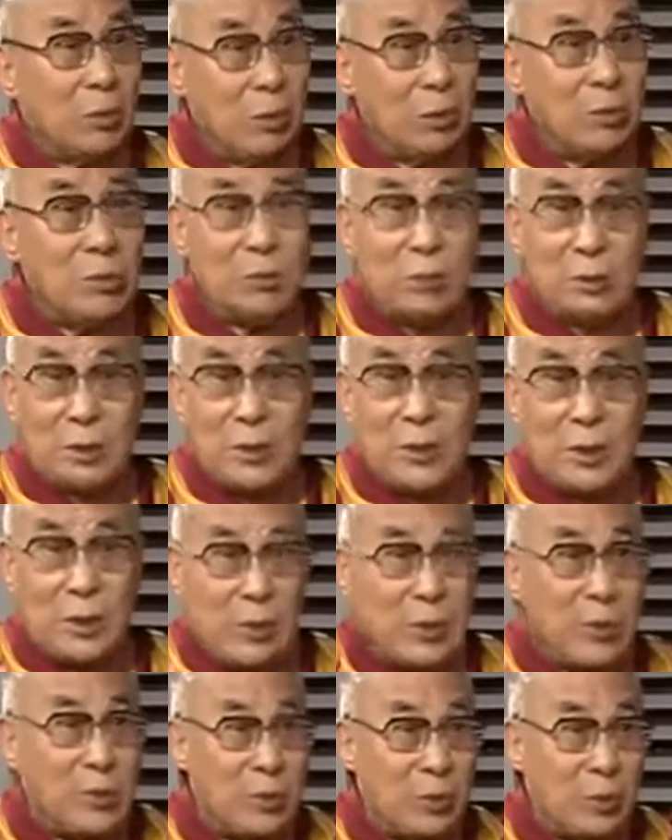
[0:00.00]
also is
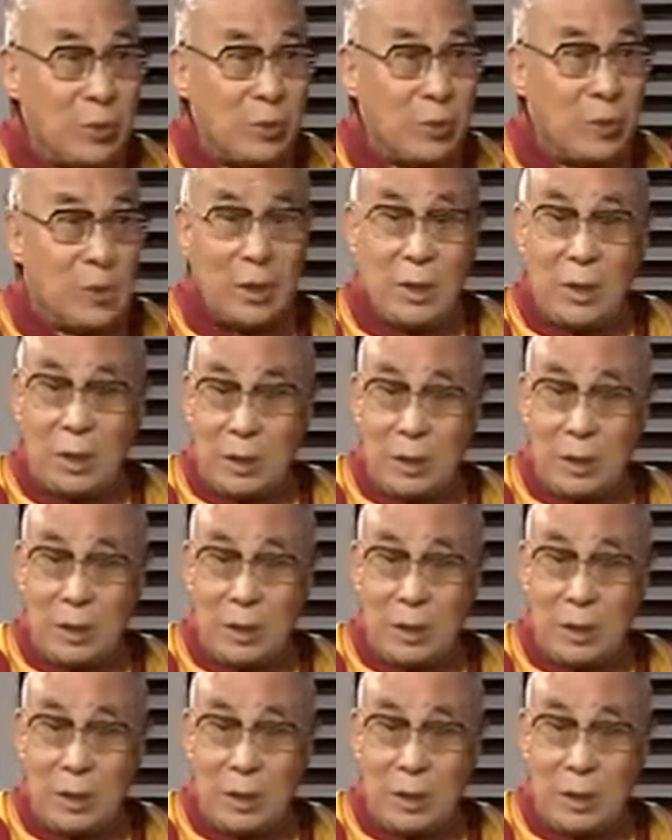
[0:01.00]
related with